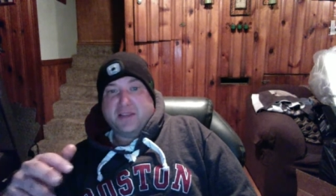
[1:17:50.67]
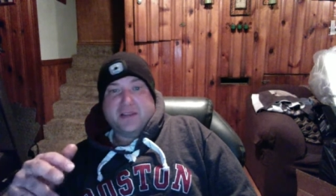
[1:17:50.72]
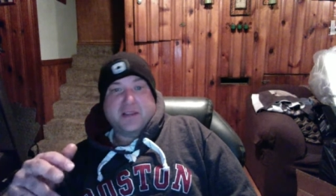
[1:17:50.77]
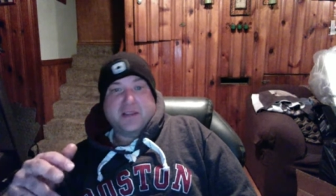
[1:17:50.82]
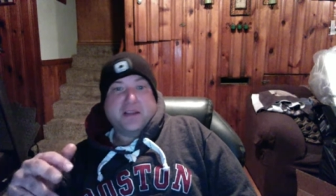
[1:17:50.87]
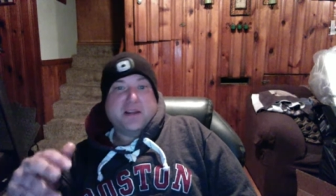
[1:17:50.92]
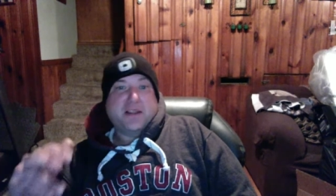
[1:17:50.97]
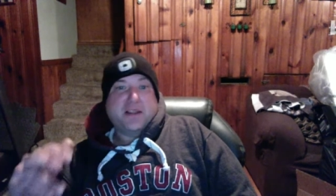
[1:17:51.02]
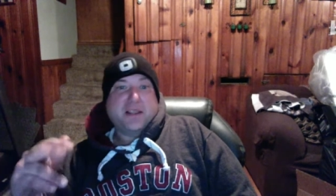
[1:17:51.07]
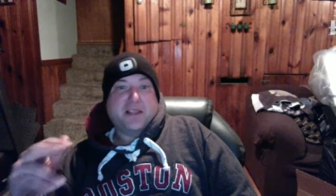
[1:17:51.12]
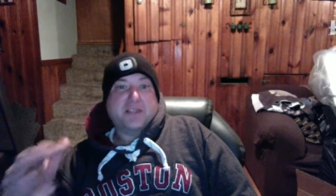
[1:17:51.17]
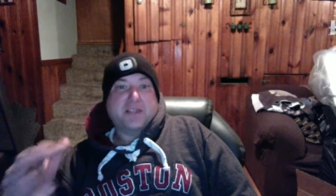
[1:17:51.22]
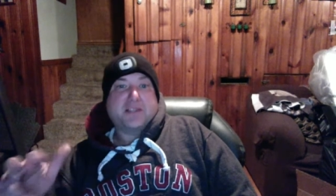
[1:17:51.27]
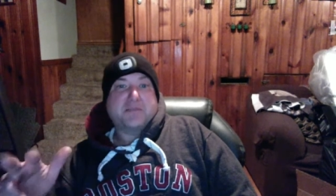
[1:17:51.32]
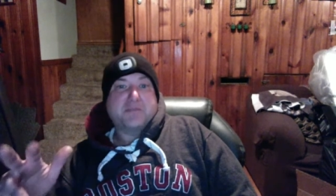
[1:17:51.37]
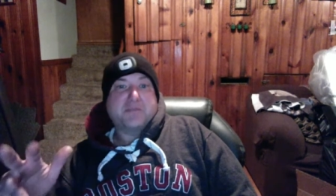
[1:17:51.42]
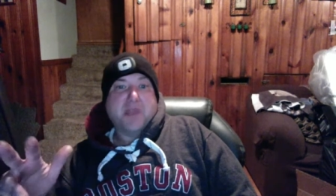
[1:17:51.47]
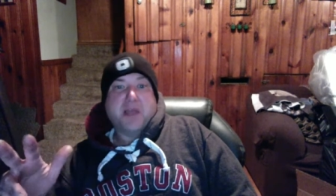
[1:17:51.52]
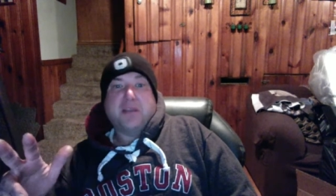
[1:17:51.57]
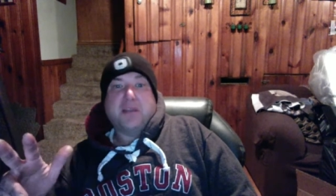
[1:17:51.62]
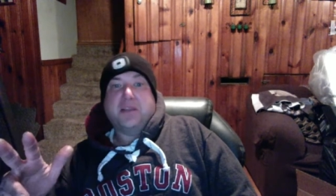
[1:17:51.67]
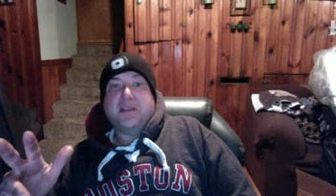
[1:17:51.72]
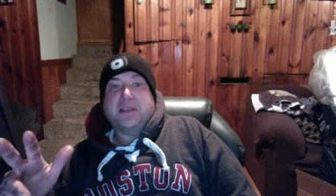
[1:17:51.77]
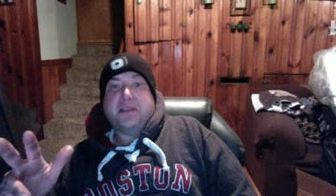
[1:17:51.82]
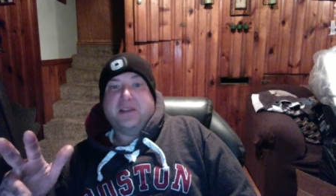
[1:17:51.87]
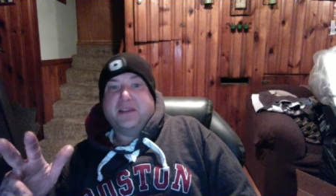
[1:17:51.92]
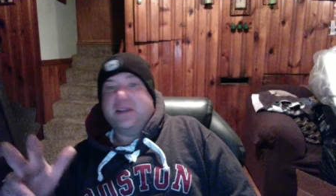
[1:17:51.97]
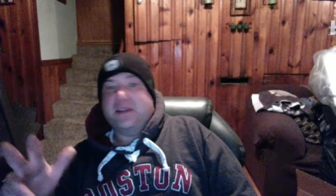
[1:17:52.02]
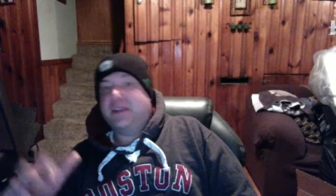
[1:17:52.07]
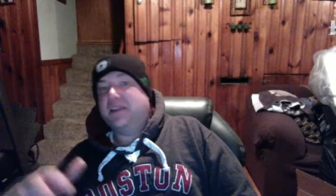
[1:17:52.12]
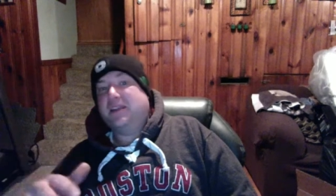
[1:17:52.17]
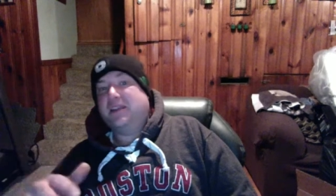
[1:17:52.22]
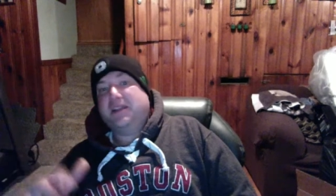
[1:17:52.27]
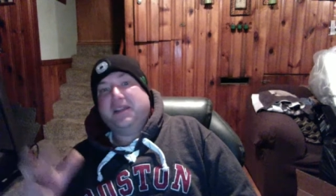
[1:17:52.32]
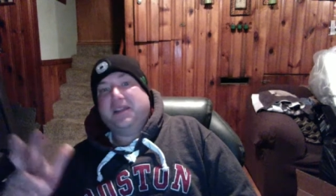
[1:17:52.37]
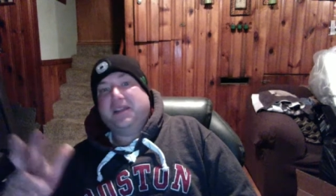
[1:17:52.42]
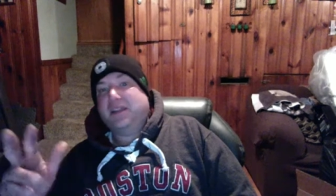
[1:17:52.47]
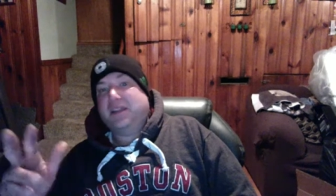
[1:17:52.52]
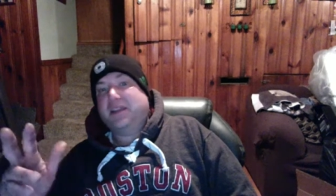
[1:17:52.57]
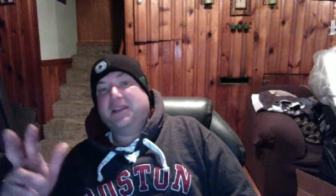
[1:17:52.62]
They're gonna get smelly. And
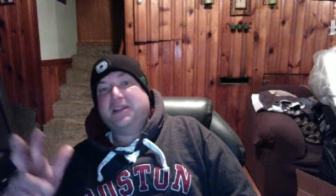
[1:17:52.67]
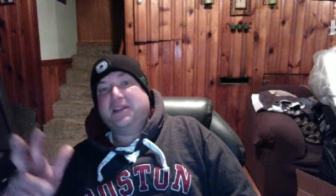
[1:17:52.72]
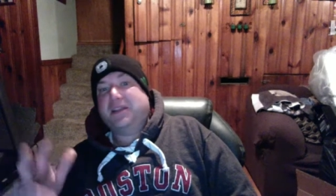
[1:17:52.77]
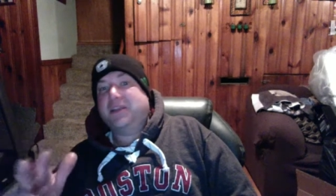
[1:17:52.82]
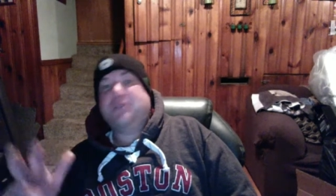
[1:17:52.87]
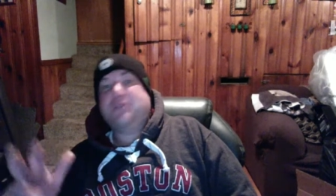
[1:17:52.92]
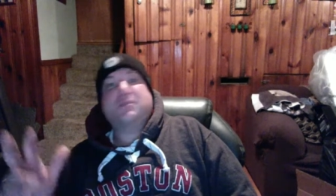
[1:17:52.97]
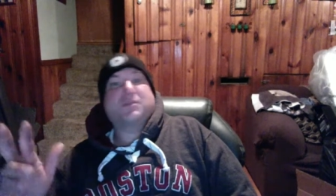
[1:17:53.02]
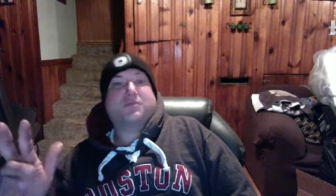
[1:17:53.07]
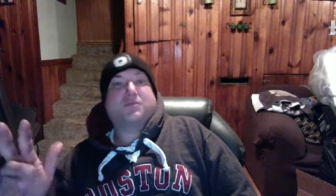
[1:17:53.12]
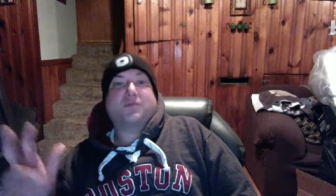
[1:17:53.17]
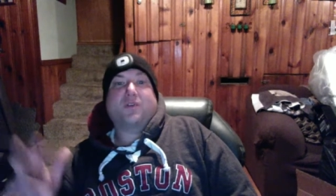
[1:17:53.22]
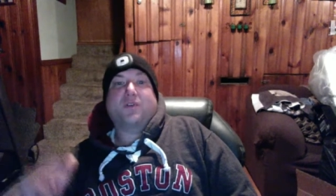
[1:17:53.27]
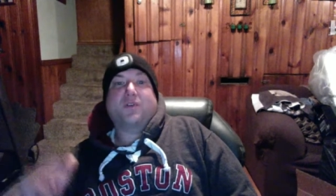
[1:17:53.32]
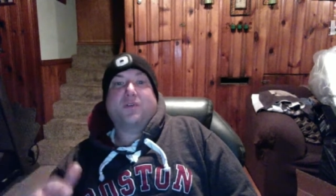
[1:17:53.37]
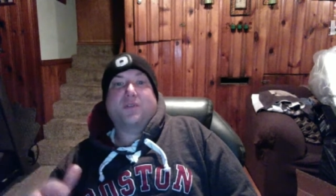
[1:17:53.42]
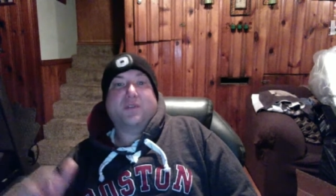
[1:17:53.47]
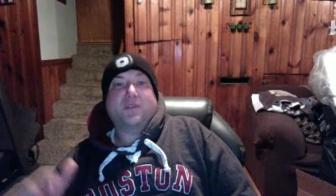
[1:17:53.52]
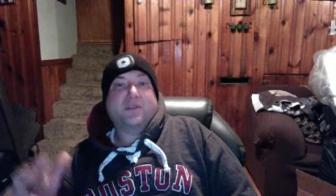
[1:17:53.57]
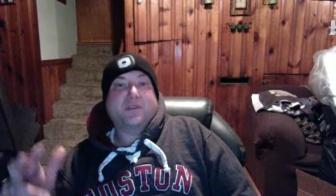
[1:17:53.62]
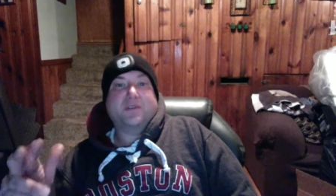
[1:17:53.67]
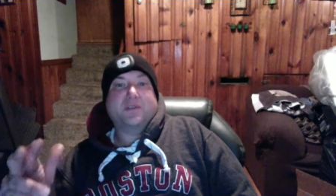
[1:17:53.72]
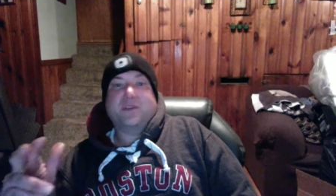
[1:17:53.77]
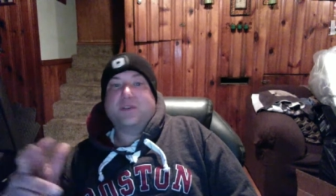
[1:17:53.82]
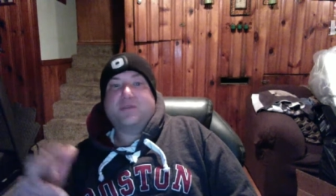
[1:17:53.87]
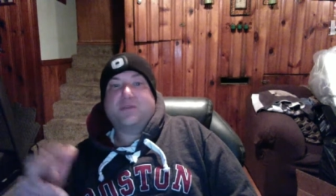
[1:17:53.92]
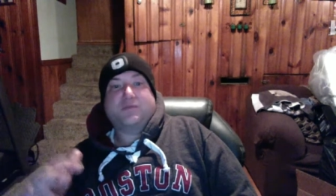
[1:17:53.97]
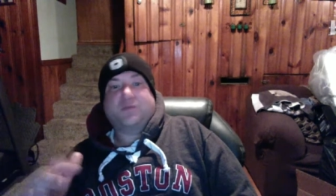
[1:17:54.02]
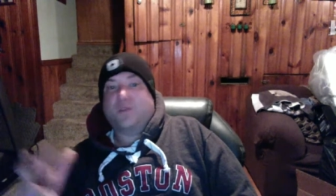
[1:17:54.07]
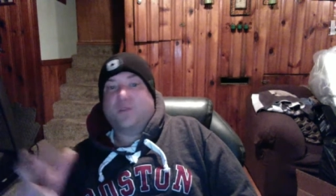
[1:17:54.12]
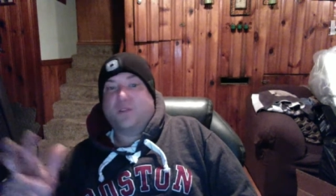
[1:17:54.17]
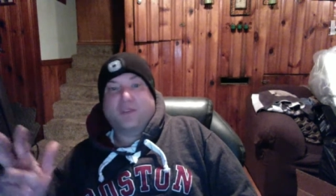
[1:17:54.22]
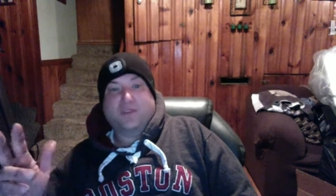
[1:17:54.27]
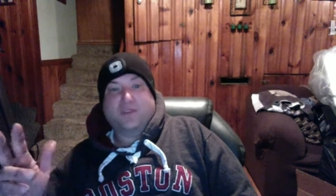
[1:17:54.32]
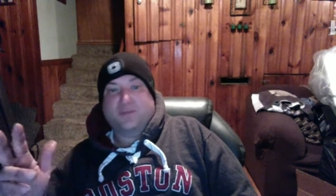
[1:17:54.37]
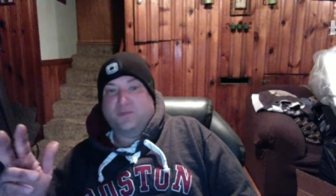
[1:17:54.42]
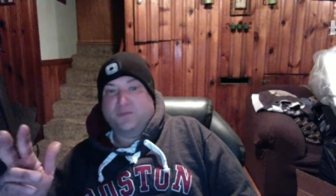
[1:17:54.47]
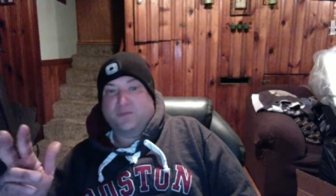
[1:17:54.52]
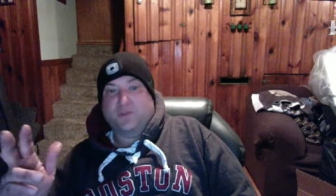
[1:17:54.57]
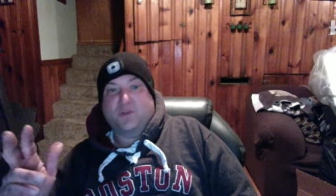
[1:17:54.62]
he was rolling
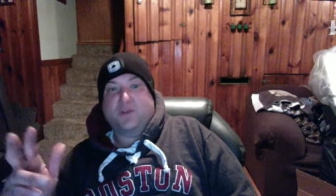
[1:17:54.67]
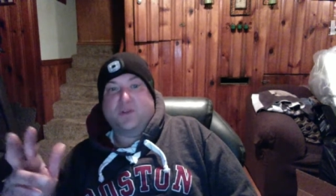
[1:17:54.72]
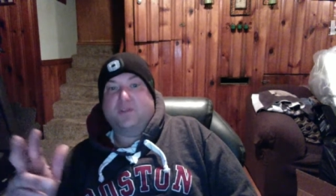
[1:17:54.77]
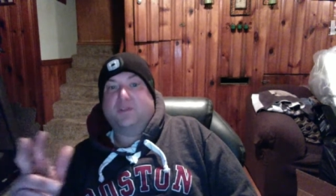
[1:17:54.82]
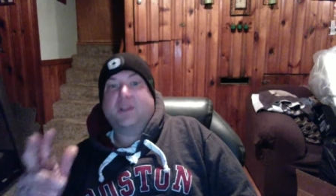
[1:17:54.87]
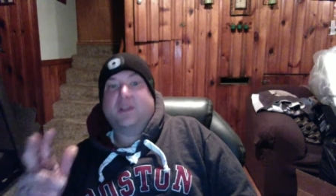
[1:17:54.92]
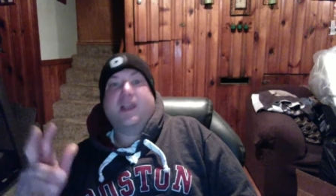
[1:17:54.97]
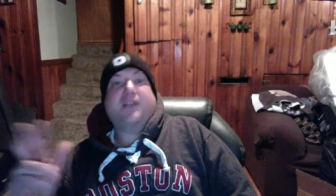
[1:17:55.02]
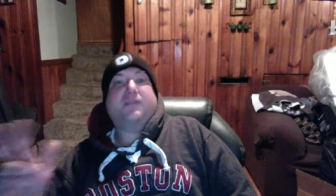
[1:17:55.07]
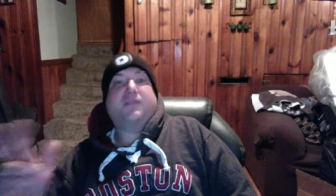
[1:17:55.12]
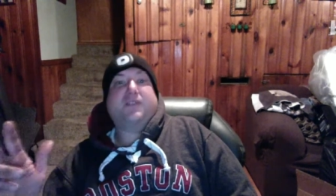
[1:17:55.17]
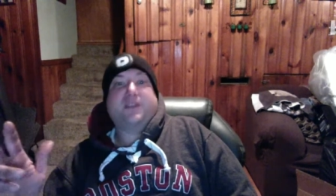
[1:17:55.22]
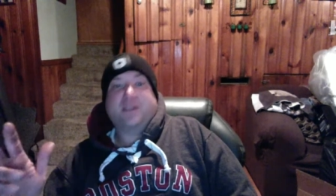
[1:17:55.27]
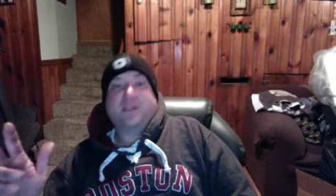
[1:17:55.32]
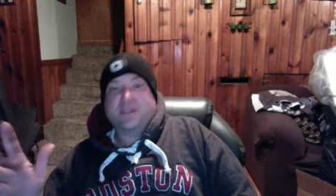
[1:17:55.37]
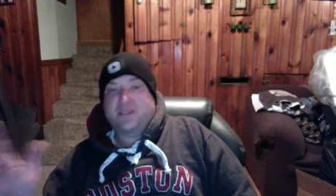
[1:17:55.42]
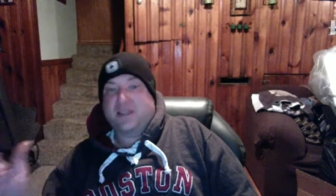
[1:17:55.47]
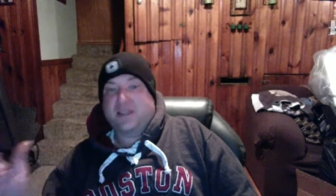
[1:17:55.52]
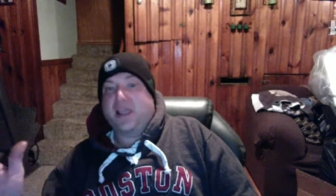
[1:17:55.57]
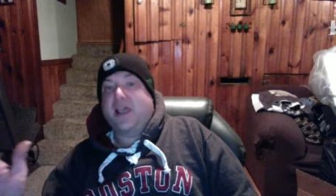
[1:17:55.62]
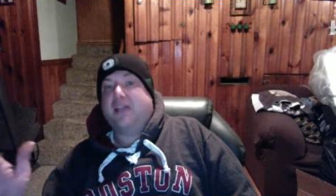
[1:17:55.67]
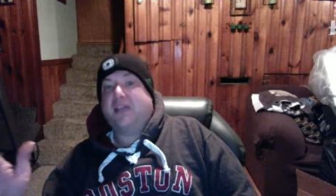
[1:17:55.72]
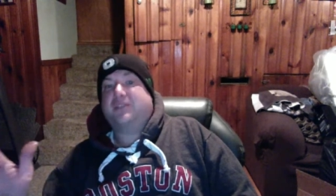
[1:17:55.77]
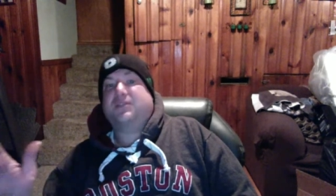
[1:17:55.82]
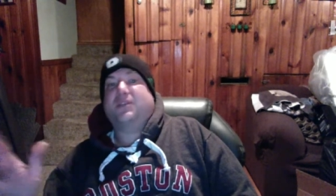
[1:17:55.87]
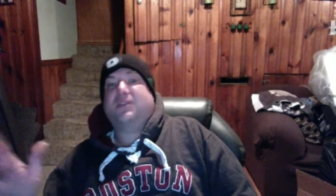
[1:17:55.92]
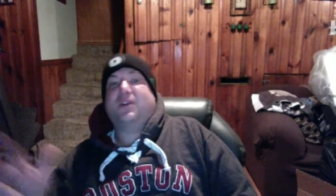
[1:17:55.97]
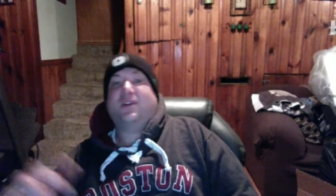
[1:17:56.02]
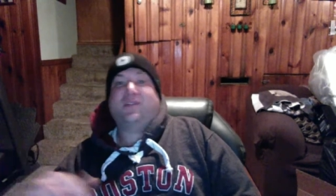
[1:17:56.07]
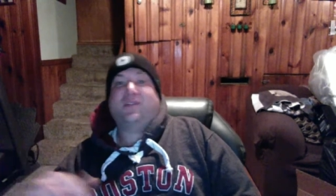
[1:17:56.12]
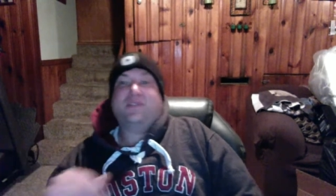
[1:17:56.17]
the floor laughing his ass off.